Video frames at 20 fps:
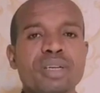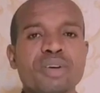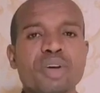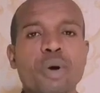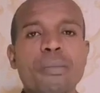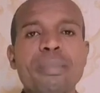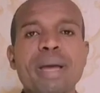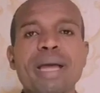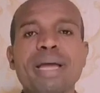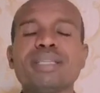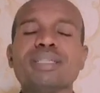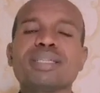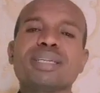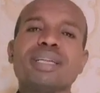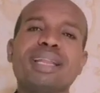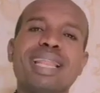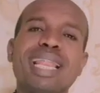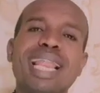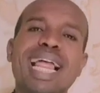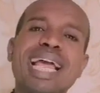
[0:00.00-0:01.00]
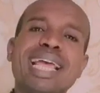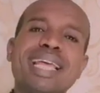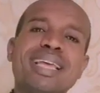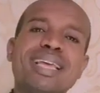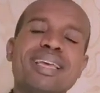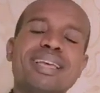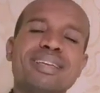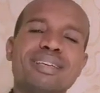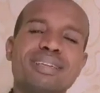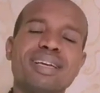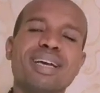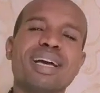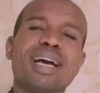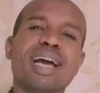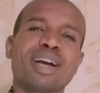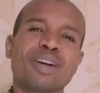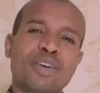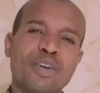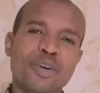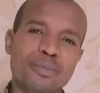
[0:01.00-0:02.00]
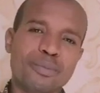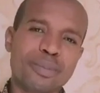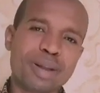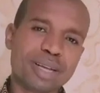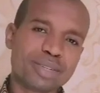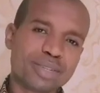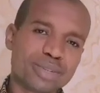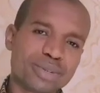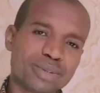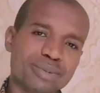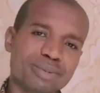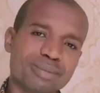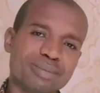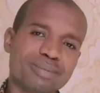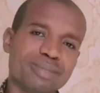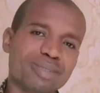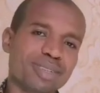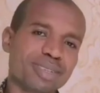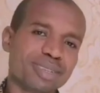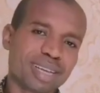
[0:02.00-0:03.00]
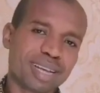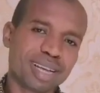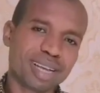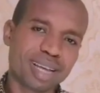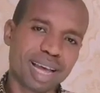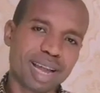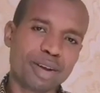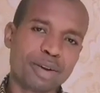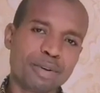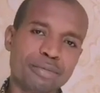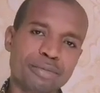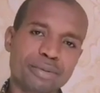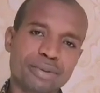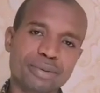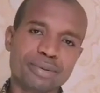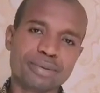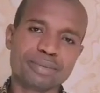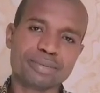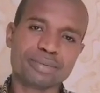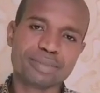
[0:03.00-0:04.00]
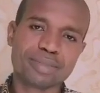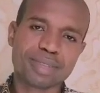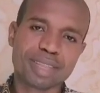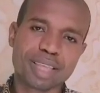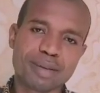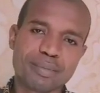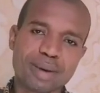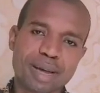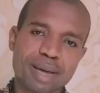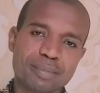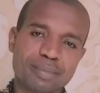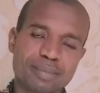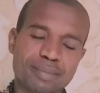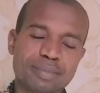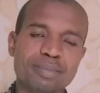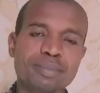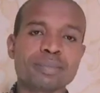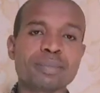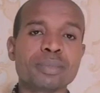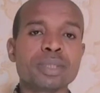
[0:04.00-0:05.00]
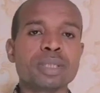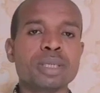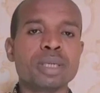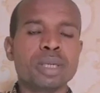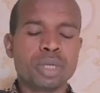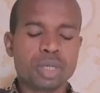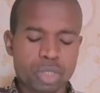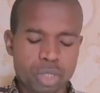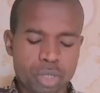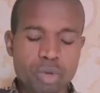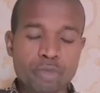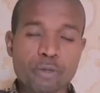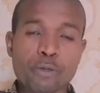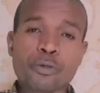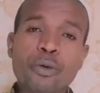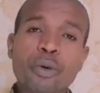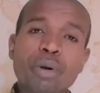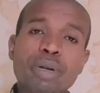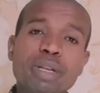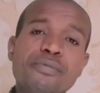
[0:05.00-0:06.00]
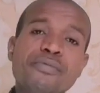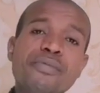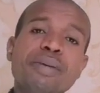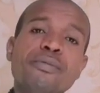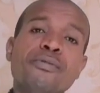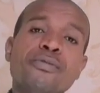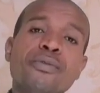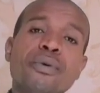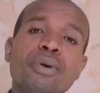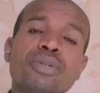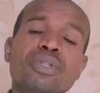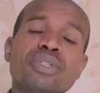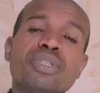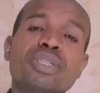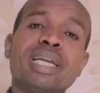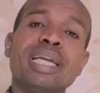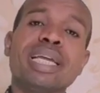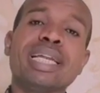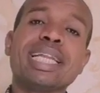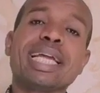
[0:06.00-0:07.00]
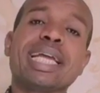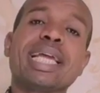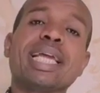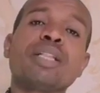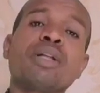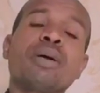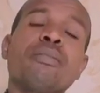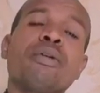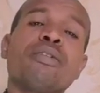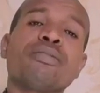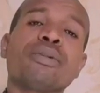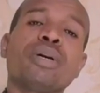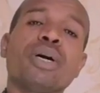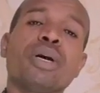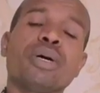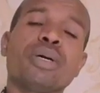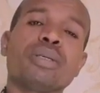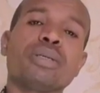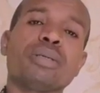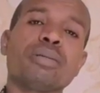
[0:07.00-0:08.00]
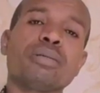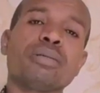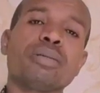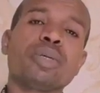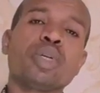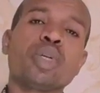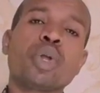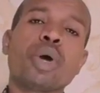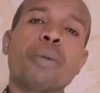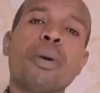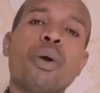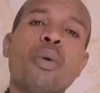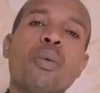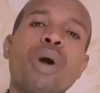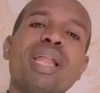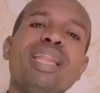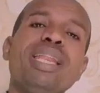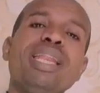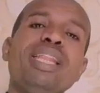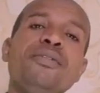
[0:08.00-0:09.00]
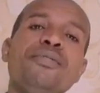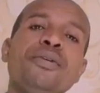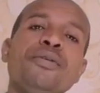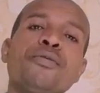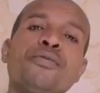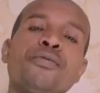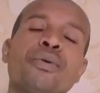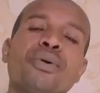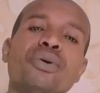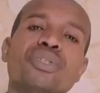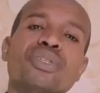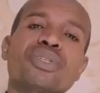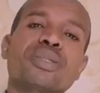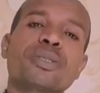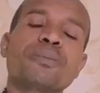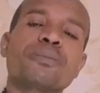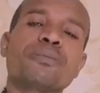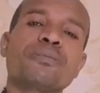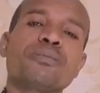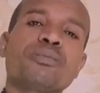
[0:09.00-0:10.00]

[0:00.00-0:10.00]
Comment, like, and God bless you. I love you. Amen. Four living force in the kingdom of God. Number one living force.